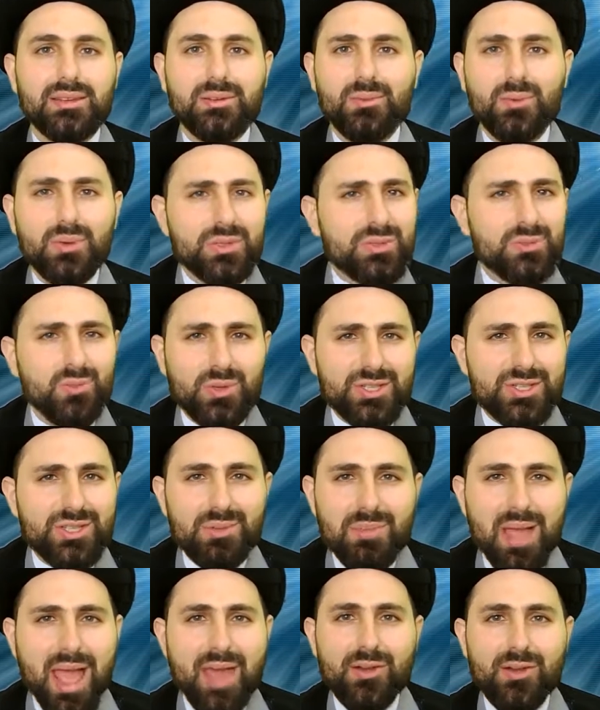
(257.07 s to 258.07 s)
What's what's the
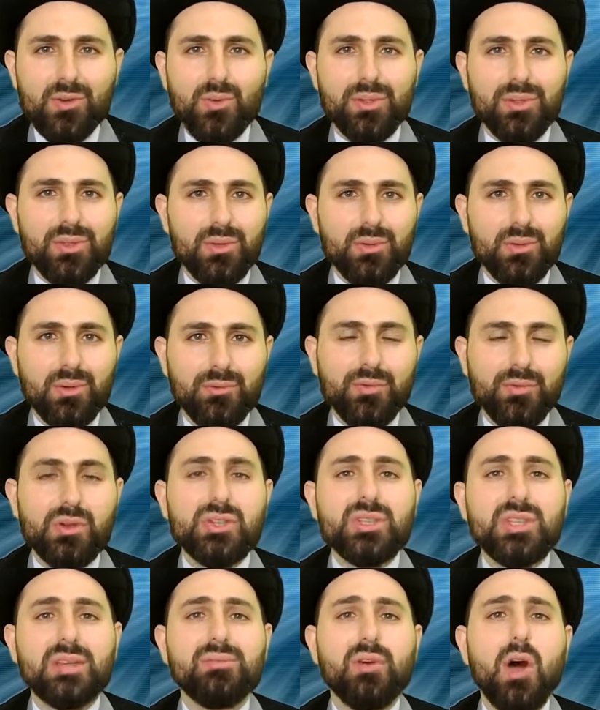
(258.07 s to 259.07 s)
matter with you?
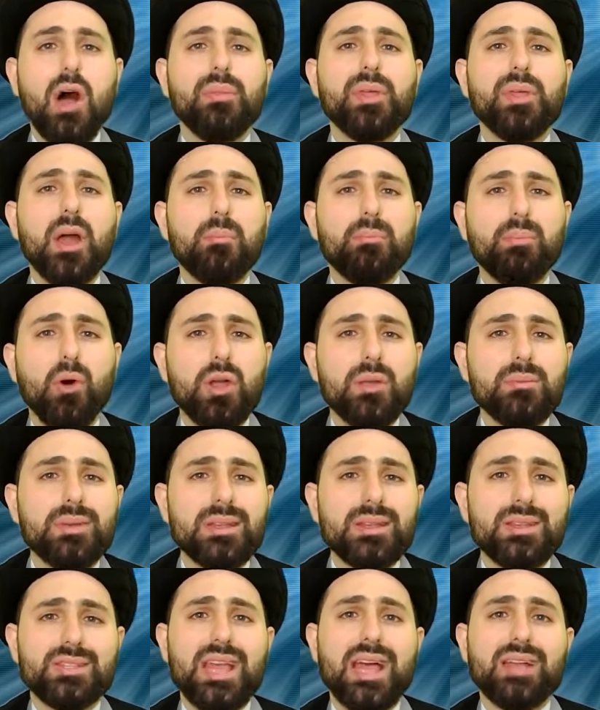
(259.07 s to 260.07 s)
First of all, the
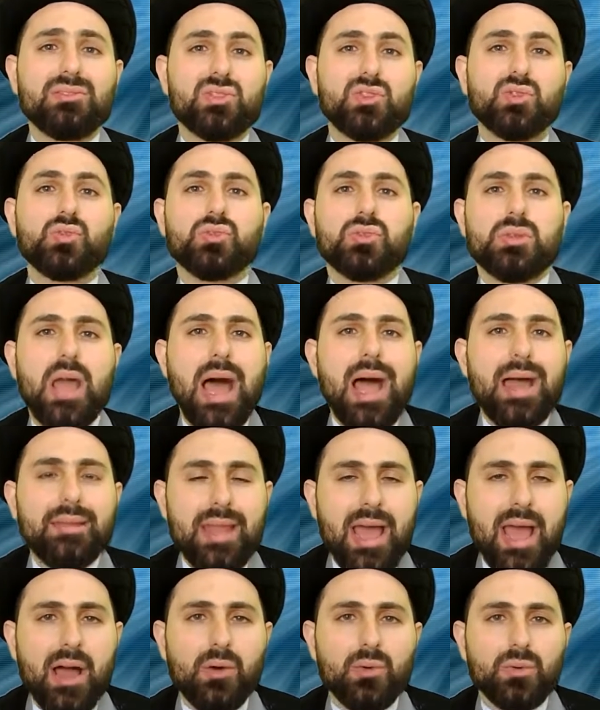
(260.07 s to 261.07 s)
appointment is at two, not
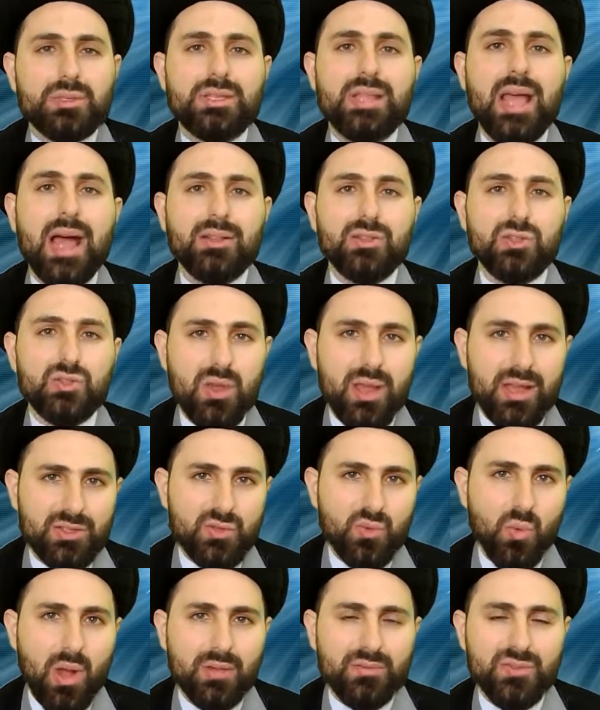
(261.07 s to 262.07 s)
now. It's not at
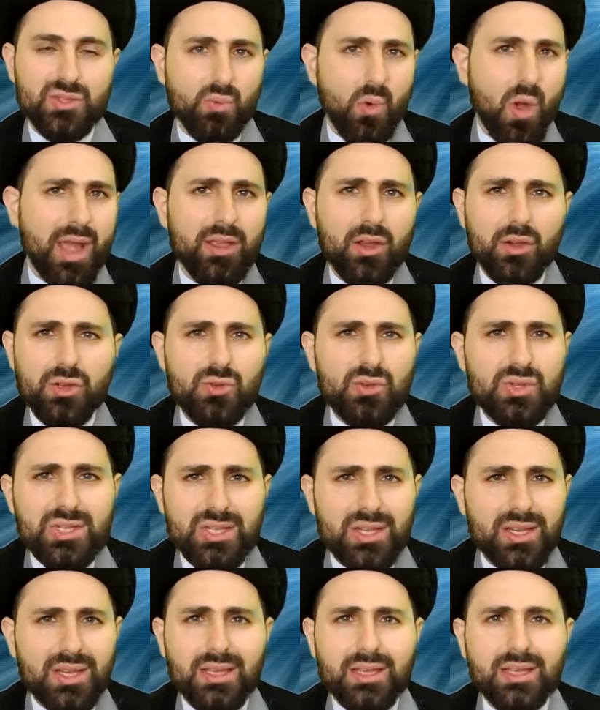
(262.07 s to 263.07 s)
12. So why are you
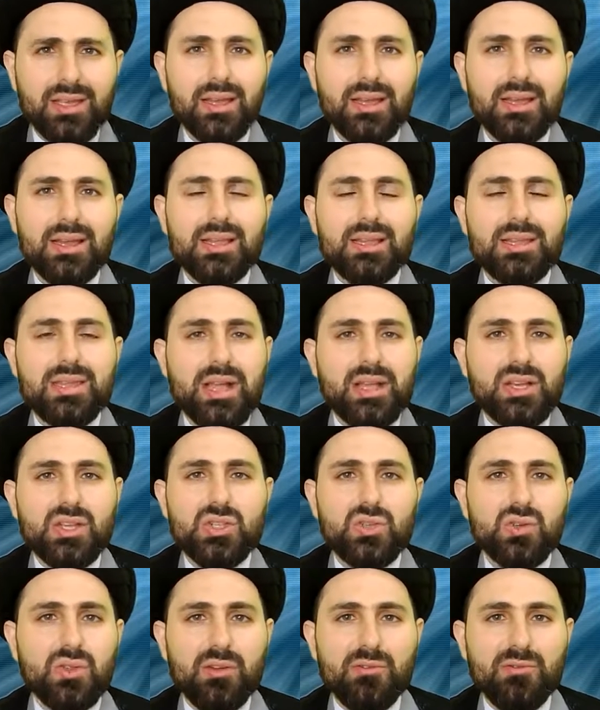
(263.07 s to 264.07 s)
sitting next
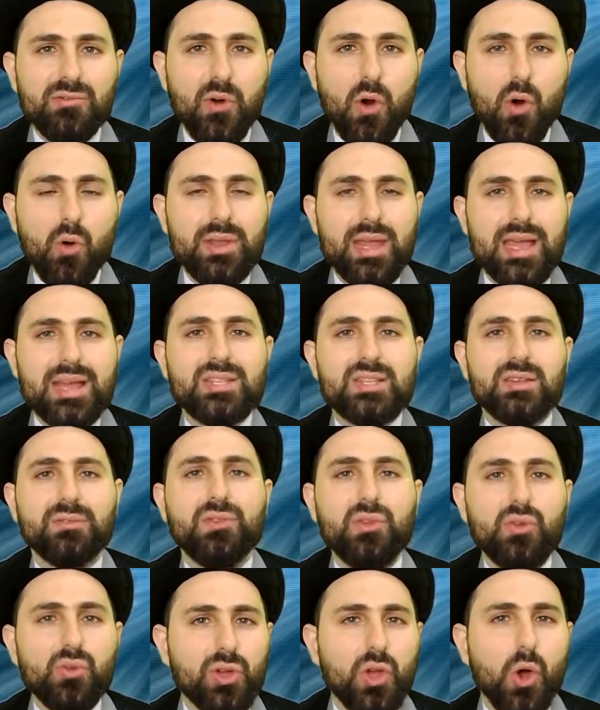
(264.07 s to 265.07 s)
to the phone as
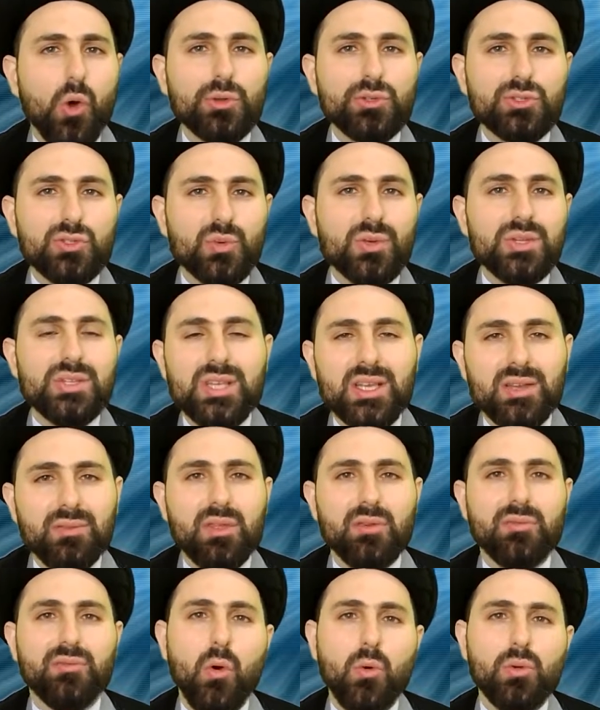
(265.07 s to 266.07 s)
if you're going to receive
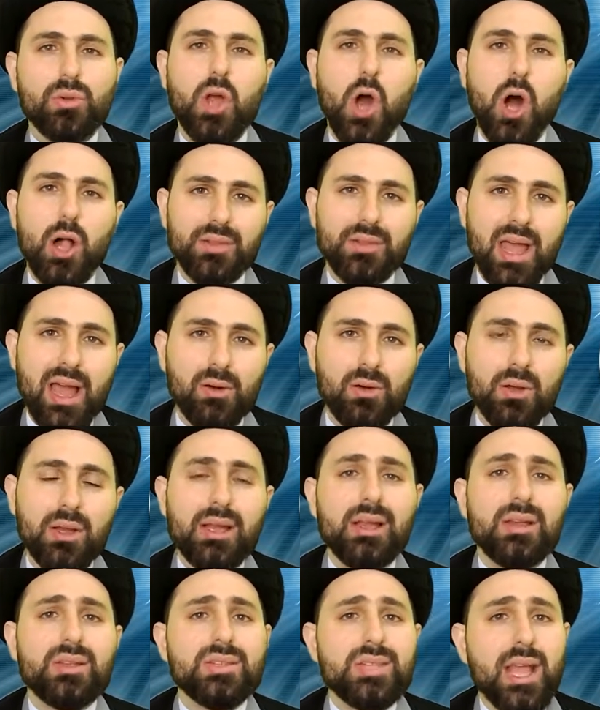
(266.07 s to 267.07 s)
the phone call now?
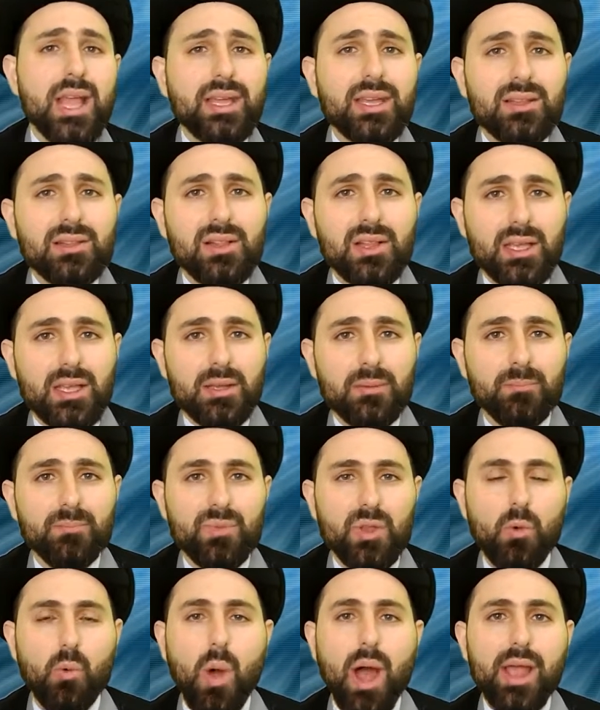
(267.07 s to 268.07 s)
Secondly,
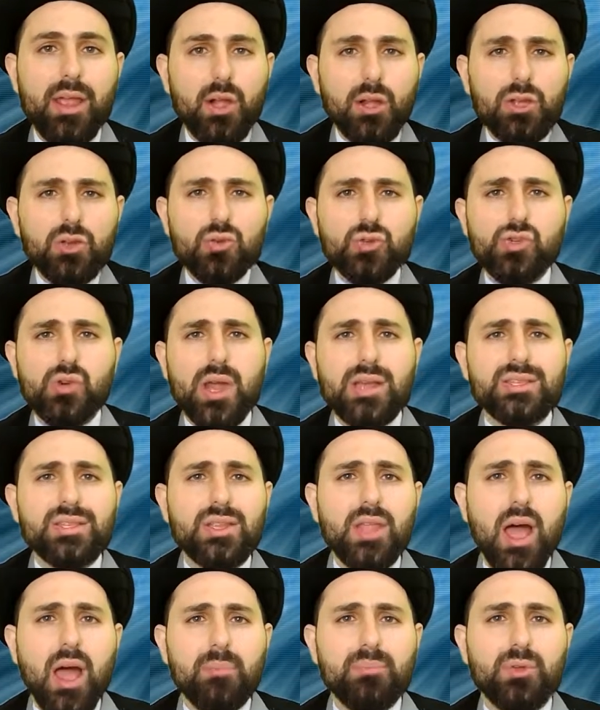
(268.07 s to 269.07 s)
why are you
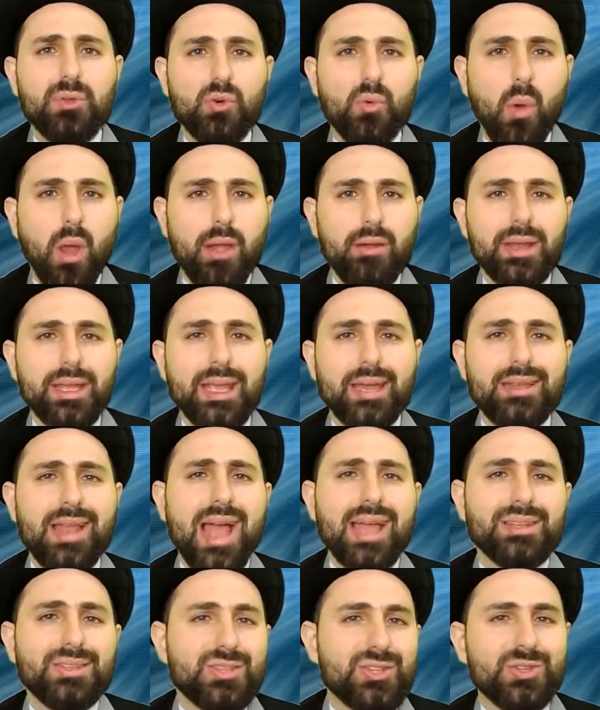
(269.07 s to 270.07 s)
dressed up? You're wearing a
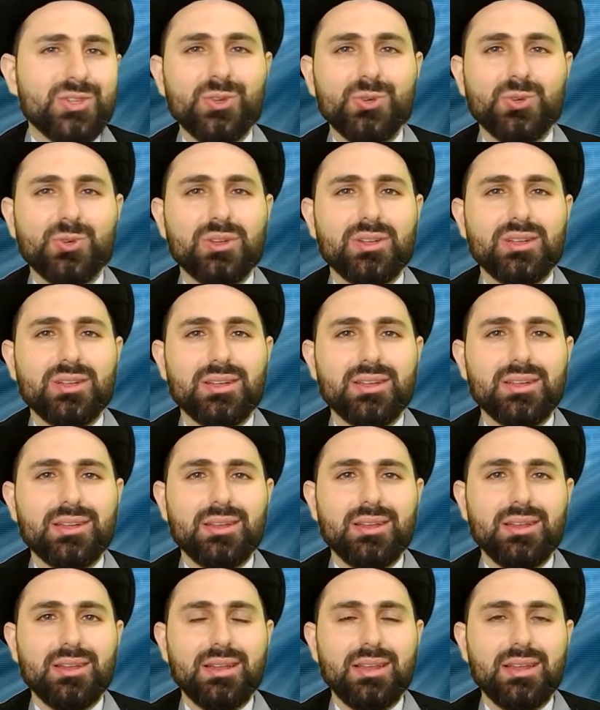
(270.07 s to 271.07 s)
nice suit.
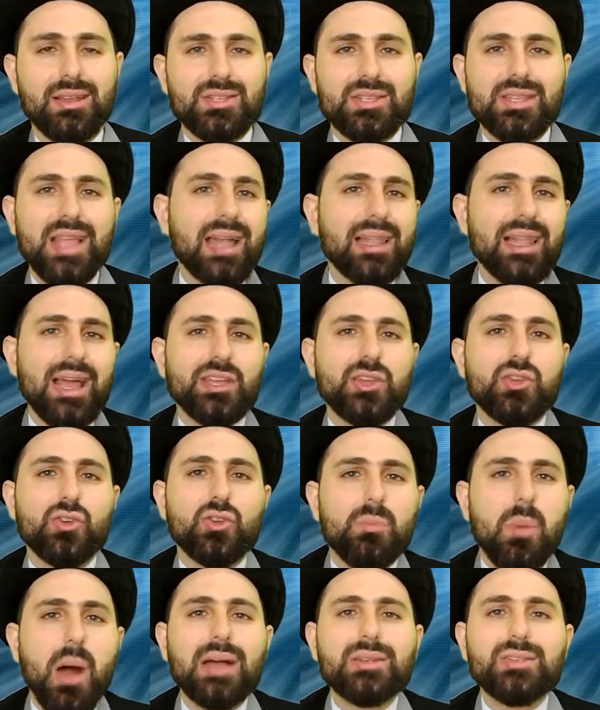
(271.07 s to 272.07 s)
It's not like your
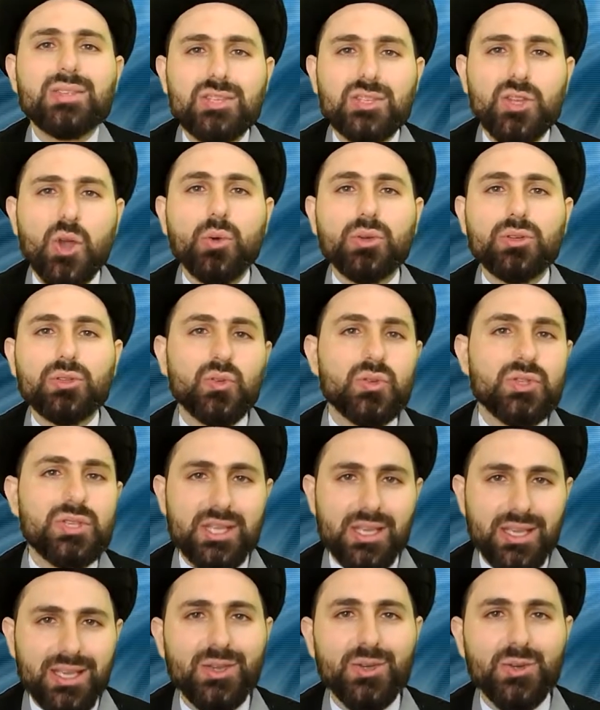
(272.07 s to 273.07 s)
boss is going to
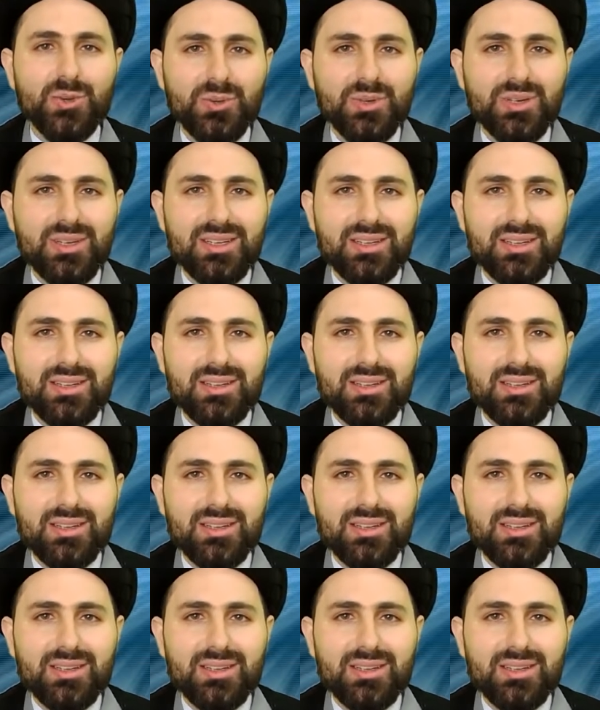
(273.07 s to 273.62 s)
see you.